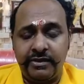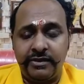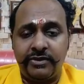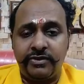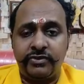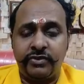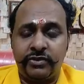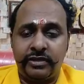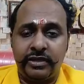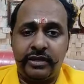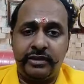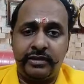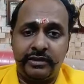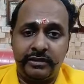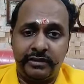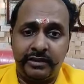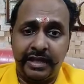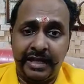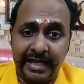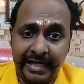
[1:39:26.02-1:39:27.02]
so
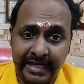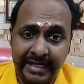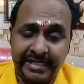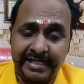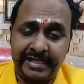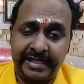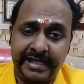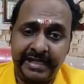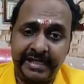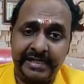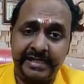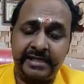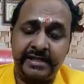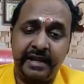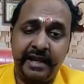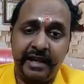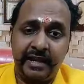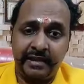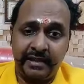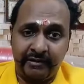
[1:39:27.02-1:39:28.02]
that clinical skills
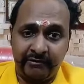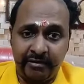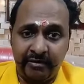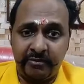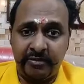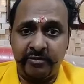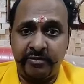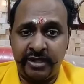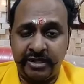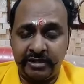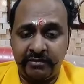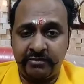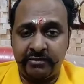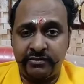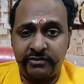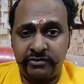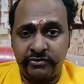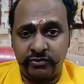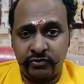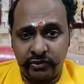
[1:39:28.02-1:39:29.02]
are developed by the
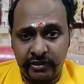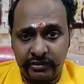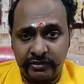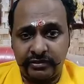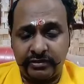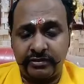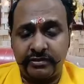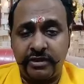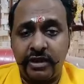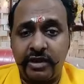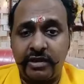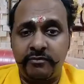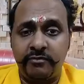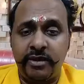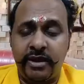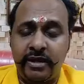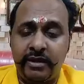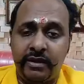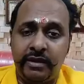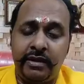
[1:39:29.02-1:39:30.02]
students, not
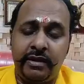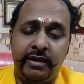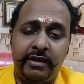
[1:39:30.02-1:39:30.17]
by